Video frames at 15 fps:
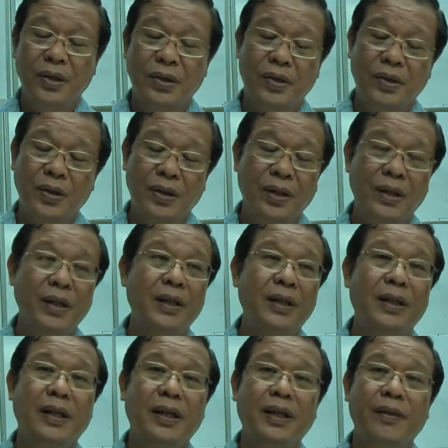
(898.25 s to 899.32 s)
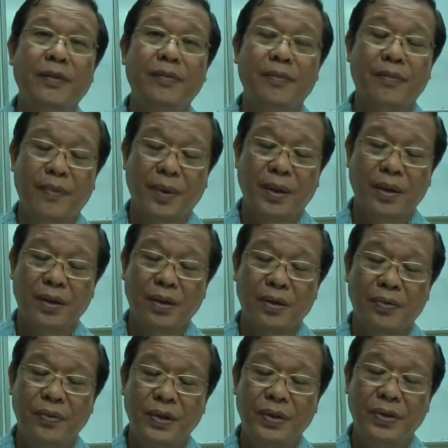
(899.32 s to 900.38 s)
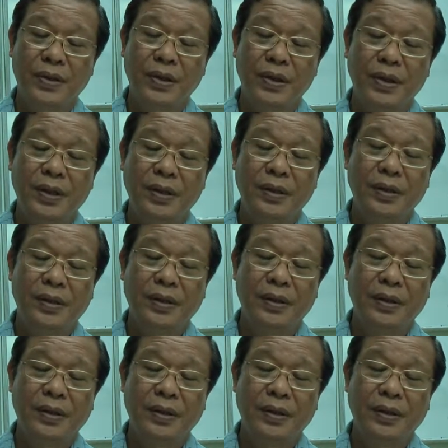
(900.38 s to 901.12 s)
So here again, we see